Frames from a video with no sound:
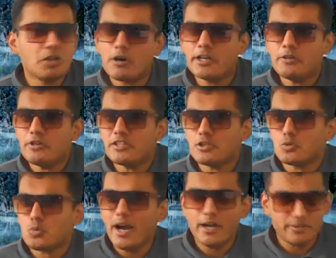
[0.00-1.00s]
13
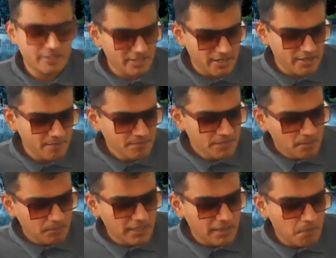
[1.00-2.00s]
Reasons Why they did
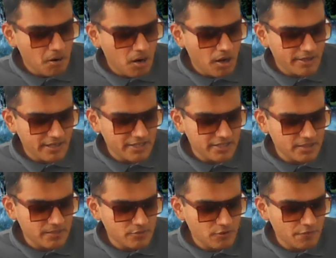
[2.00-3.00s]
play a part in
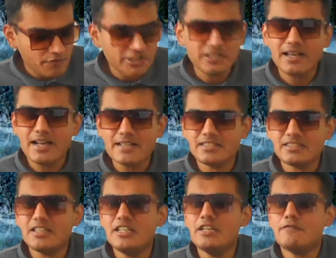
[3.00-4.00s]
terms of
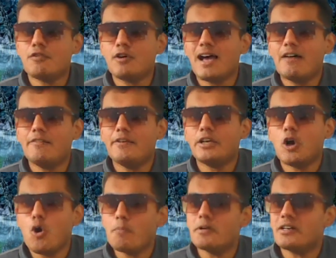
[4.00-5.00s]
realizing the need for having
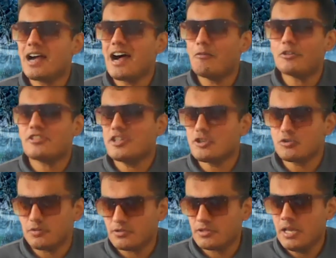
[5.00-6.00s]
open
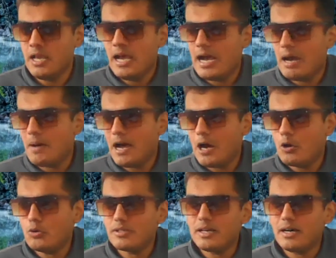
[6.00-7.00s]
conversations
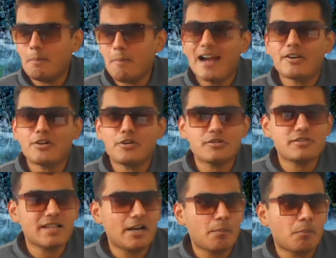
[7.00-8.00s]
about
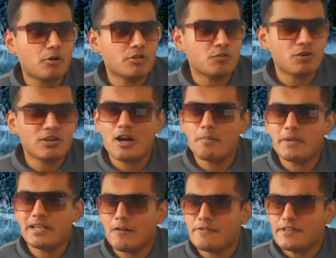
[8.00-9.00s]
matters that a person would not
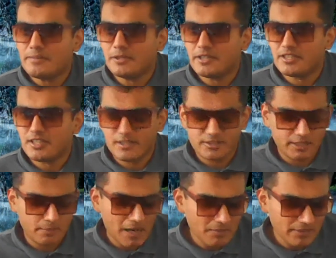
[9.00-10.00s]
be comfortable
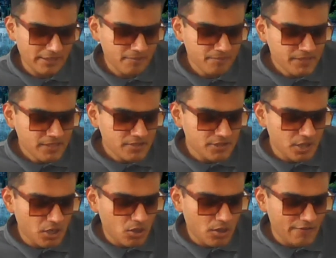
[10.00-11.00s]
discussing in public.
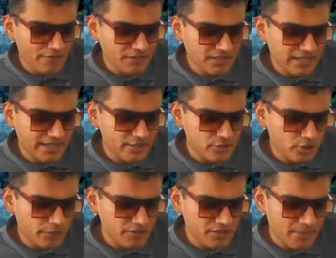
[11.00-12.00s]
So I feel like it's
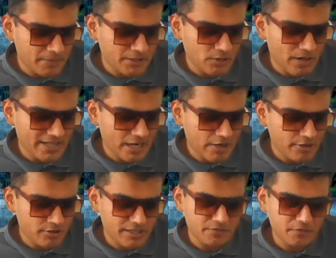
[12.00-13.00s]
sort of a step in the right
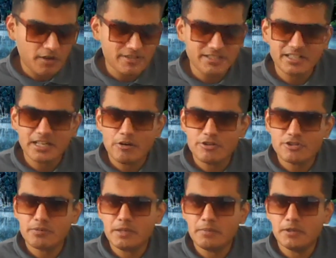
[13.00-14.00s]
direction as far as
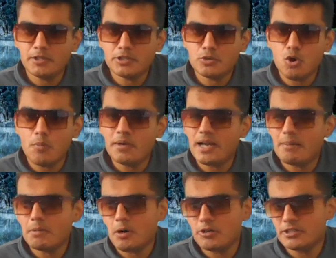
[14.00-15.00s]
encouraging people to open
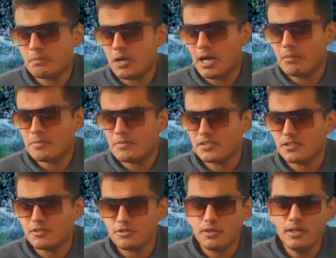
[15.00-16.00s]
up about their problems is
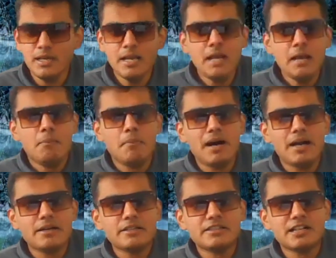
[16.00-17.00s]
concerned.
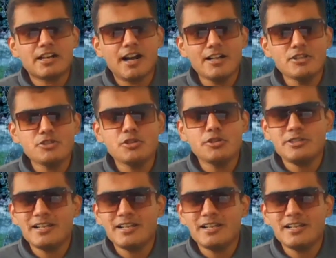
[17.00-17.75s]
but the culture